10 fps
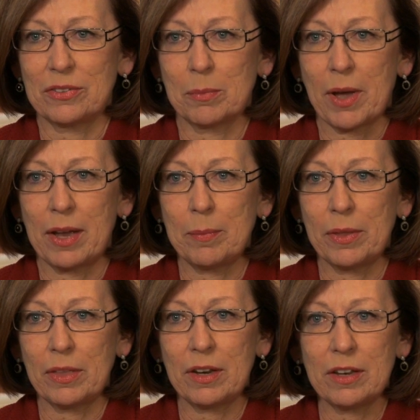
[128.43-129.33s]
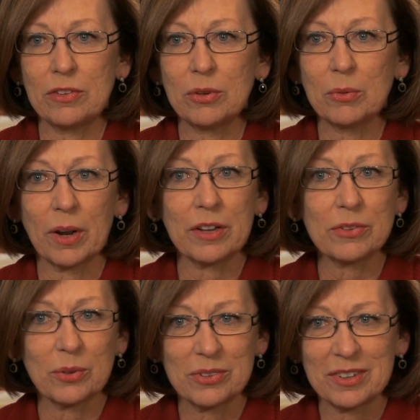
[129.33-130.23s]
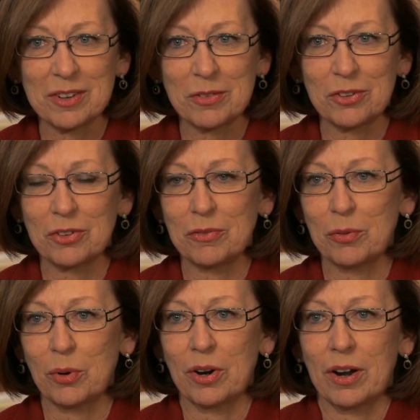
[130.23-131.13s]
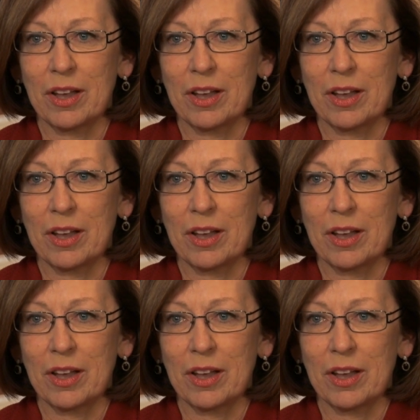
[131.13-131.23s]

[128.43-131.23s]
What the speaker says: to my ability to run a sourcing division for